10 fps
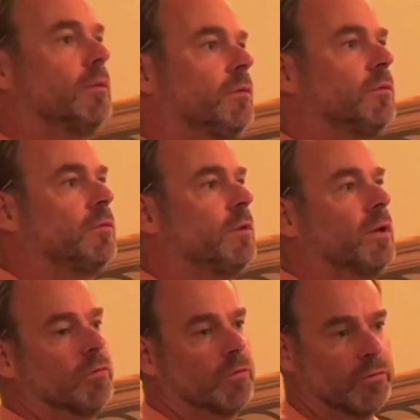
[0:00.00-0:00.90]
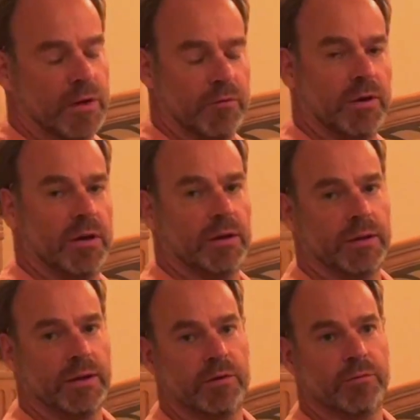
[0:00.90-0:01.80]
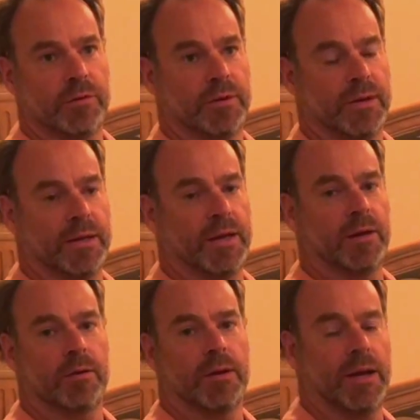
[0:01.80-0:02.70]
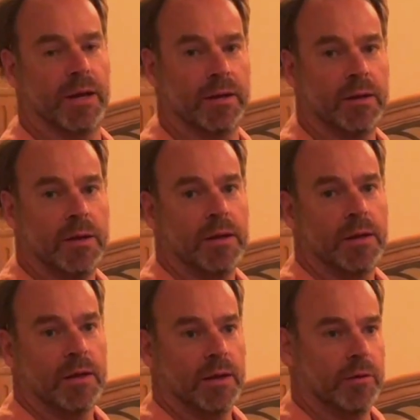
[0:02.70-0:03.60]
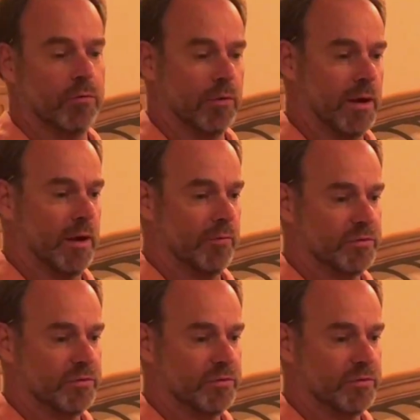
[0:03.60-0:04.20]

six or seven and leave at like eight or nine and drive